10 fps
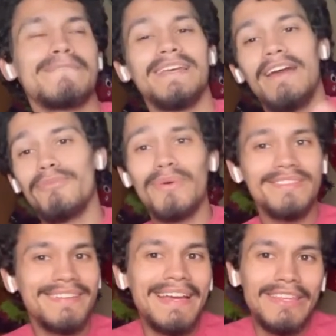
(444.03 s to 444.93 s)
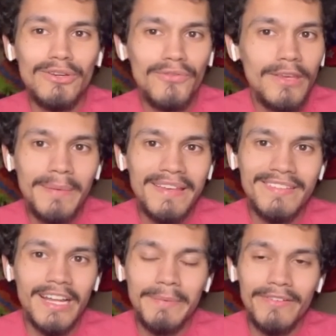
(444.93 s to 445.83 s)
everyone's saying UVB is
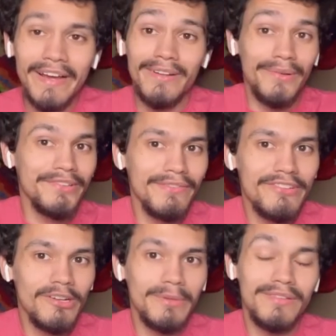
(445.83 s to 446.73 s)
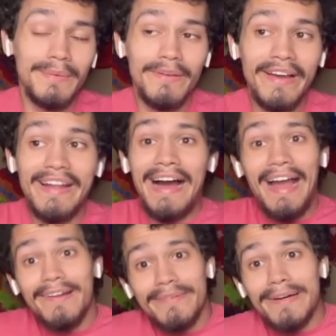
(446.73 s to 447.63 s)
going to be red, Ultra Vegeta Blue is going to be red.
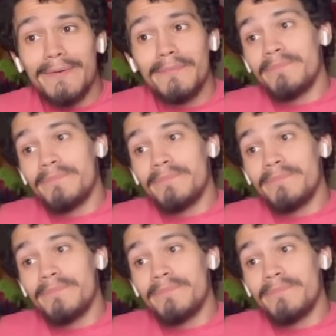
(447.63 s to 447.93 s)
I don't know.